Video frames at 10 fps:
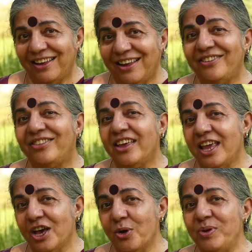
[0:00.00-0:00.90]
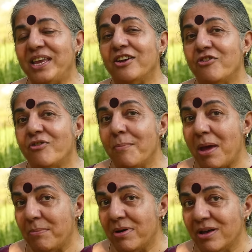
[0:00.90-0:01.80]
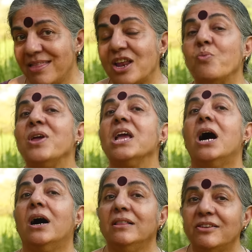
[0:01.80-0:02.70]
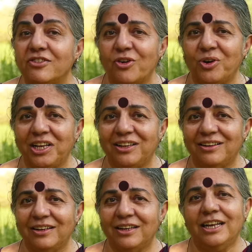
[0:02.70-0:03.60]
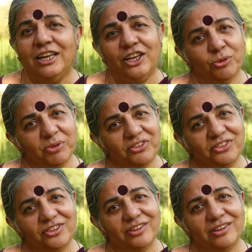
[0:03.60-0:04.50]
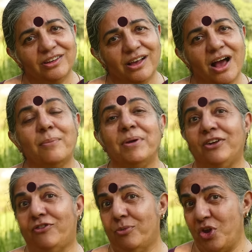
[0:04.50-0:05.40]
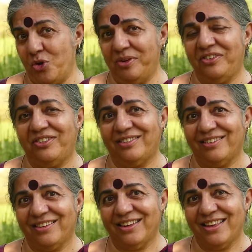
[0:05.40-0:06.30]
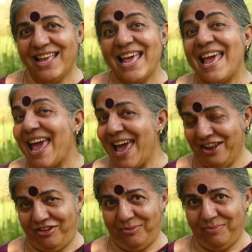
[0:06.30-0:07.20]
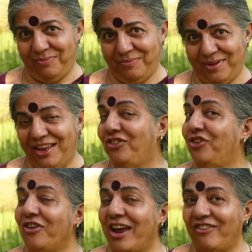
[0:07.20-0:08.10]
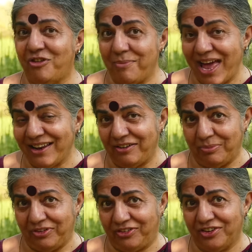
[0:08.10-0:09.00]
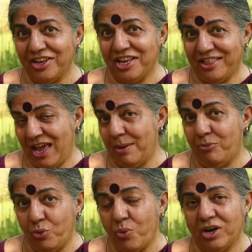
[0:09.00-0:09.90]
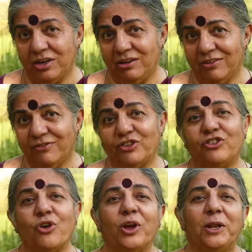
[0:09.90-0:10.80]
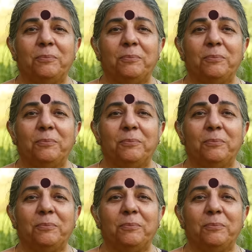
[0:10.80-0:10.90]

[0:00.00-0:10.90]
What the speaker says: is the year we can remember that we are the soil. Humans are made from humus. Adam is derived from Adamus, the Hebrew word for soil.